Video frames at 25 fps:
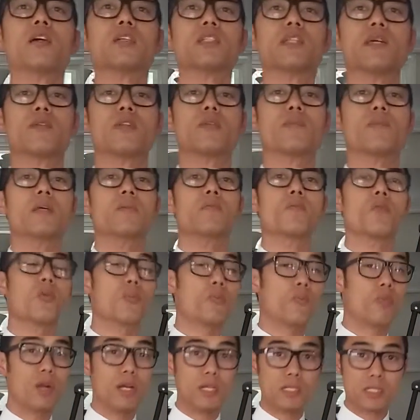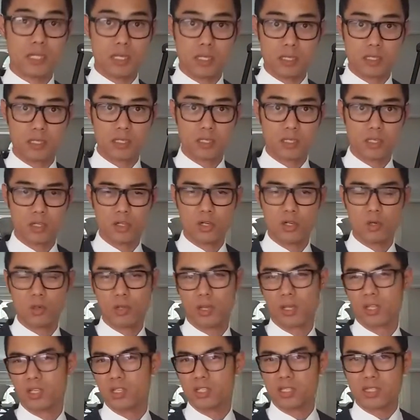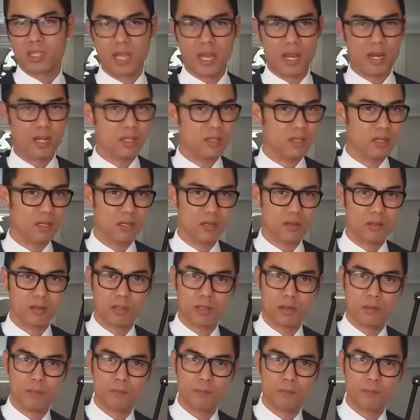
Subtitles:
I was able to be more present. Like you're scanning the